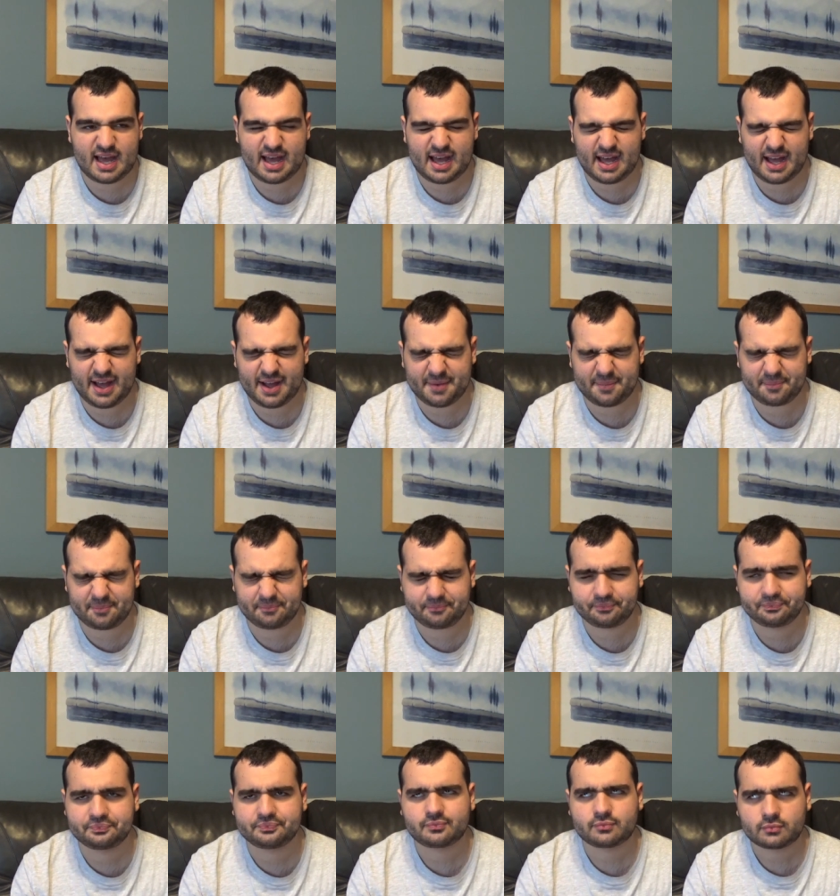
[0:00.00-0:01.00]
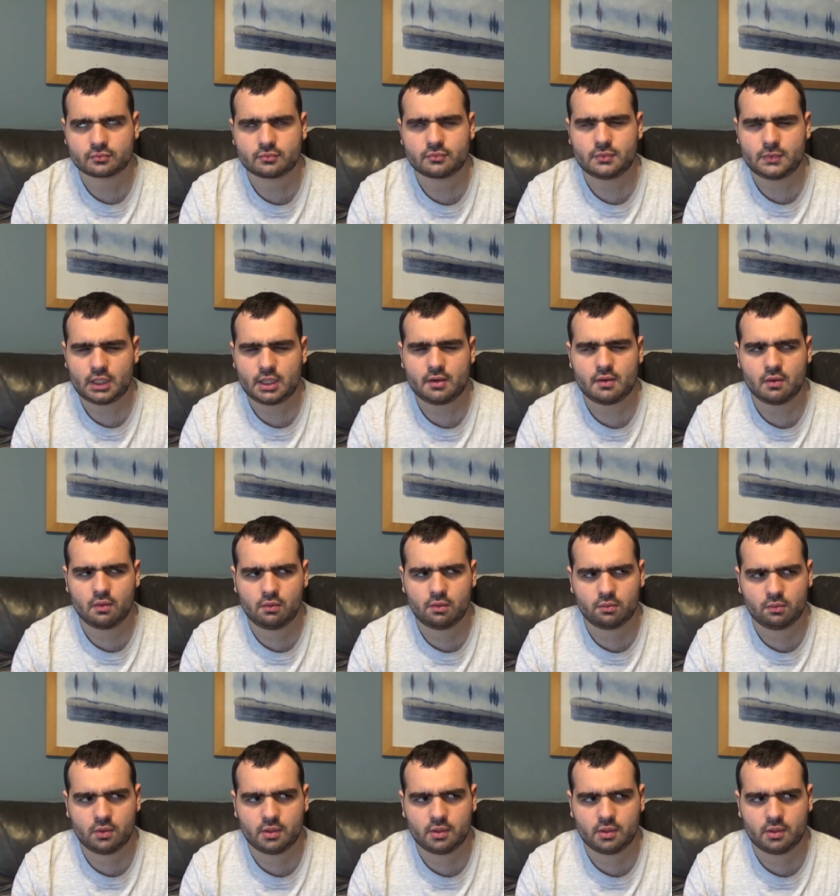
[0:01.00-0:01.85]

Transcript: what